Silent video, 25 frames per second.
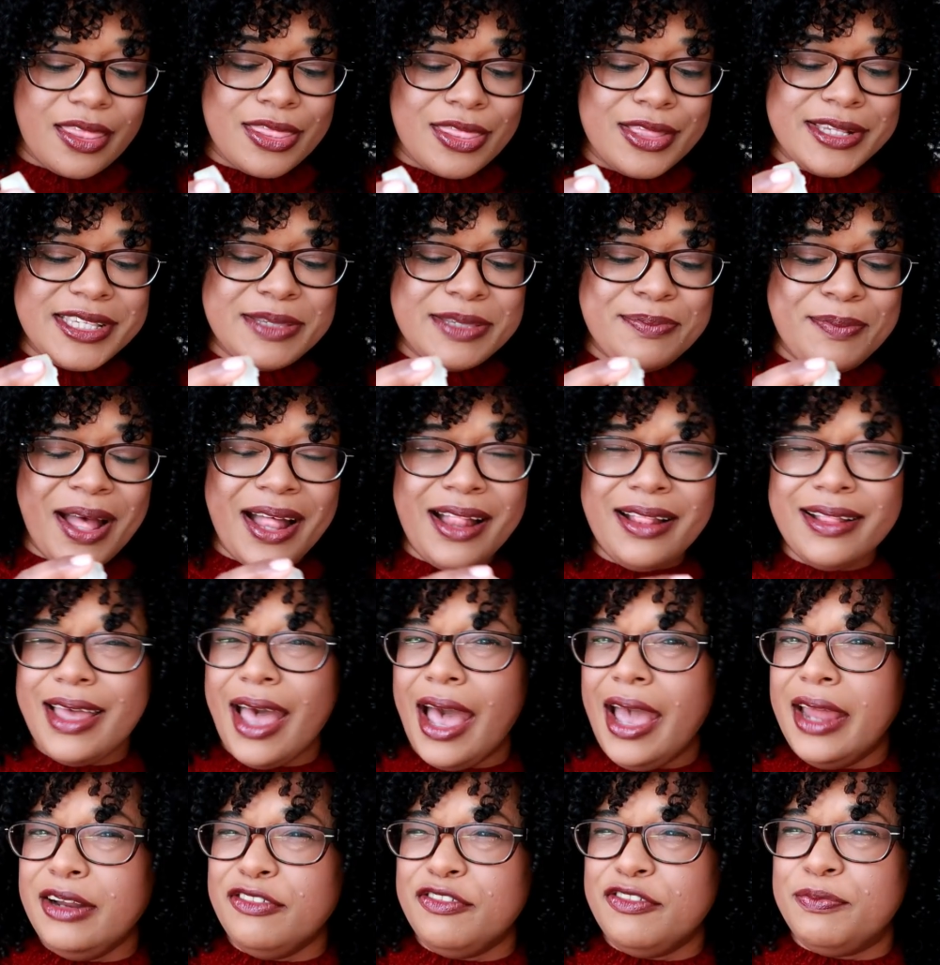the smell
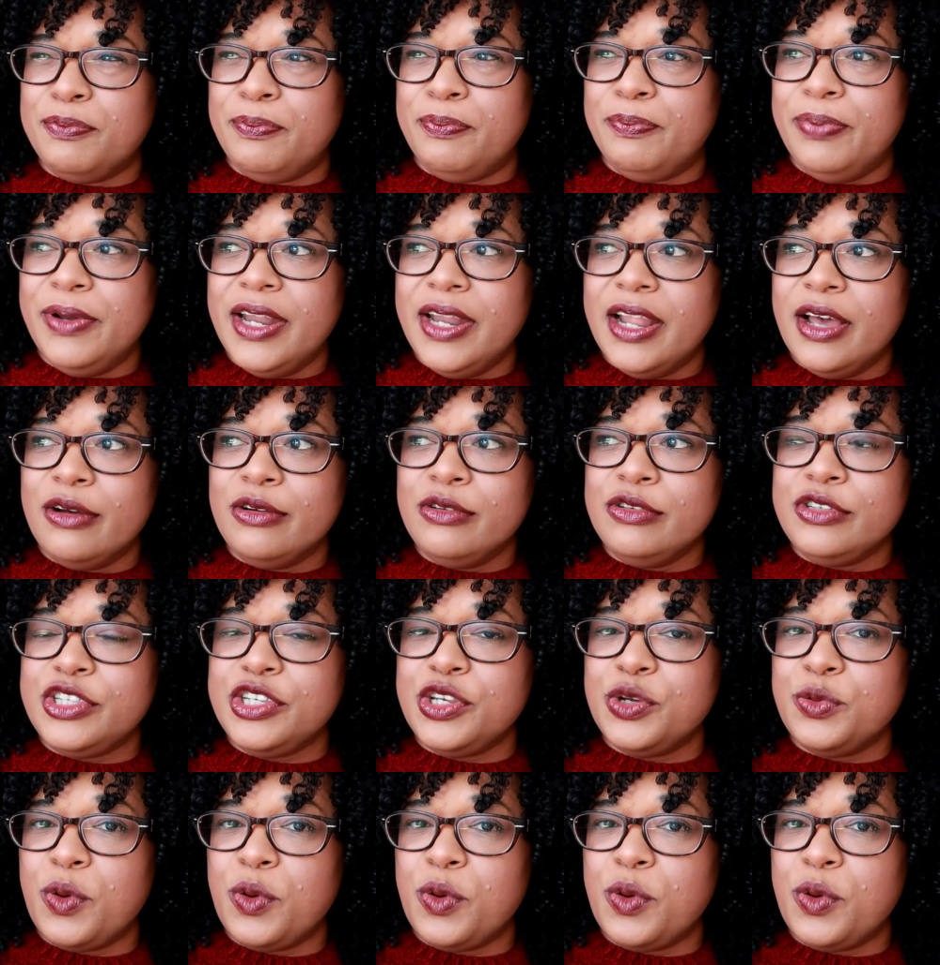kind of blows